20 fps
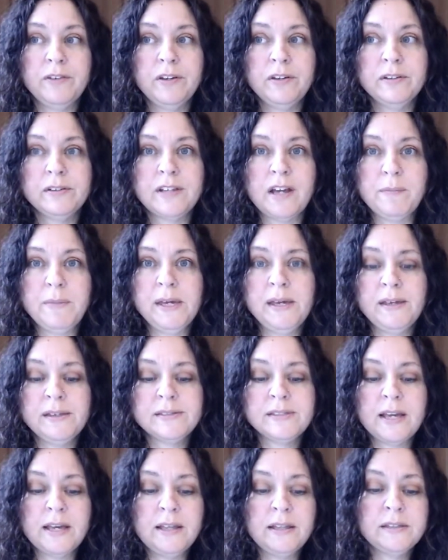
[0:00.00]
Is that making
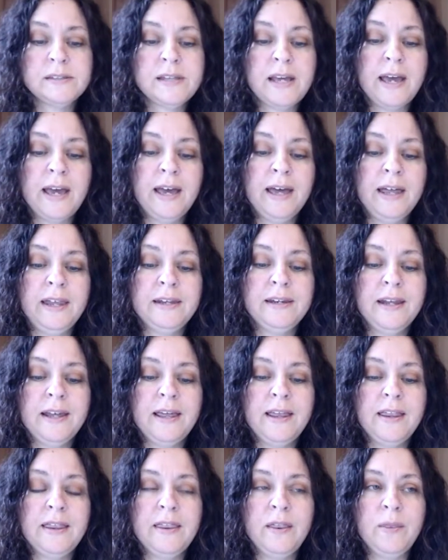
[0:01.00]
sense? And
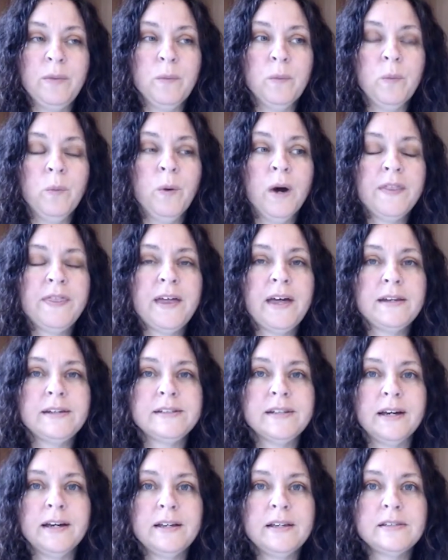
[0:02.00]
what that
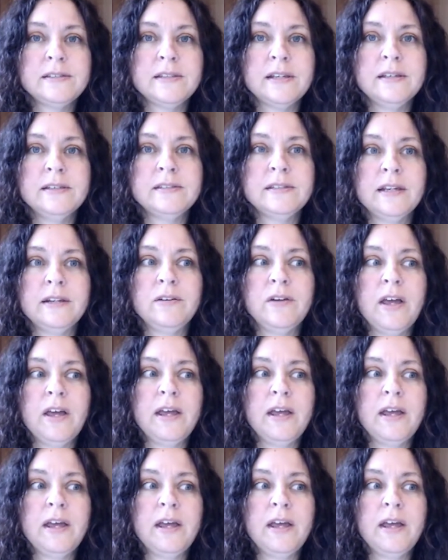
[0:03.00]
does is it